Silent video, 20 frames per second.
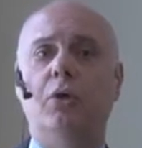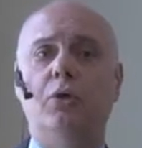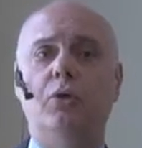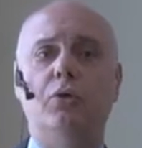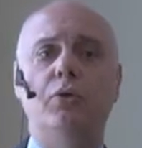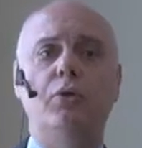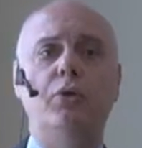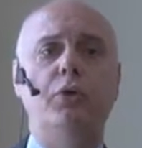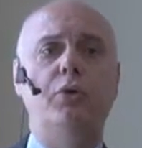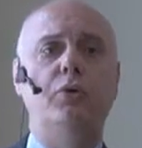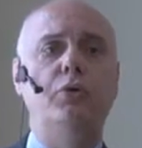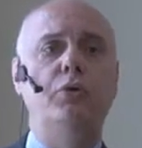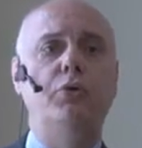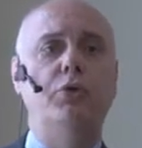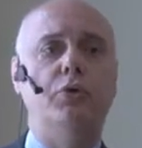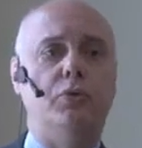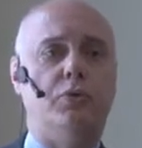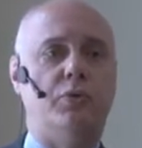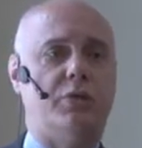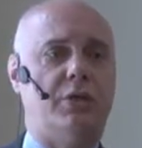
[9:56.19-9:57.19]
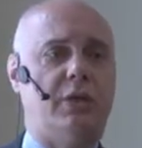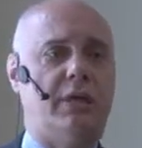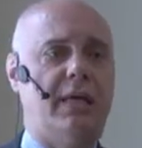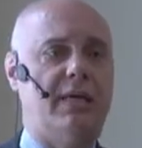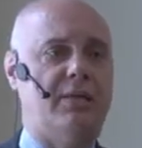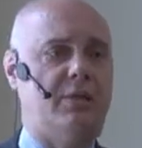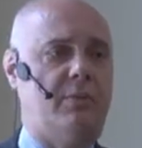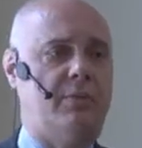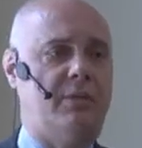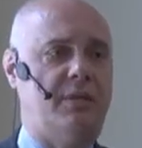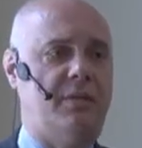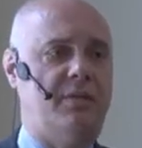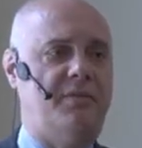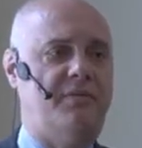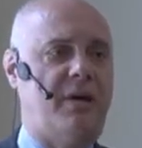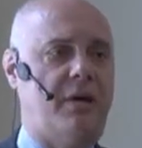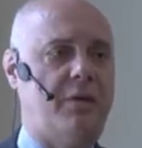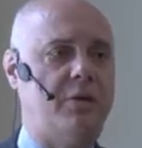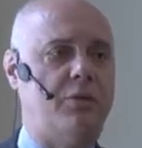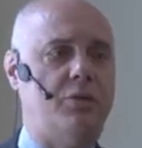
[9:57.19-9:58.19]
Do you use customer
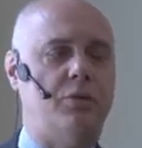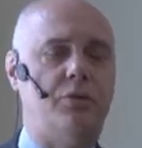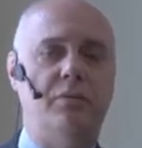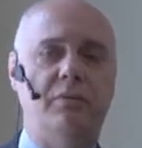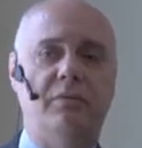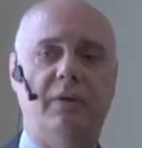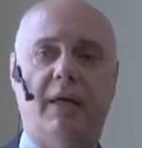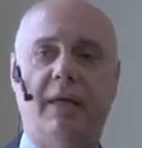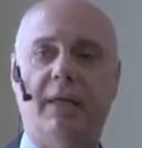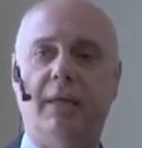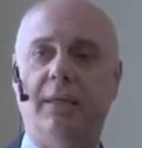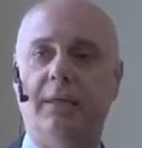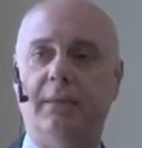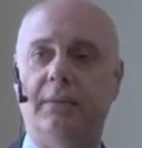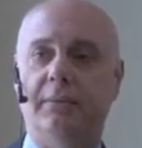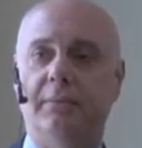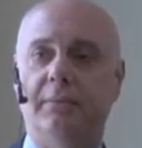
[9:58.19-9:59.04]
satisfaction survey?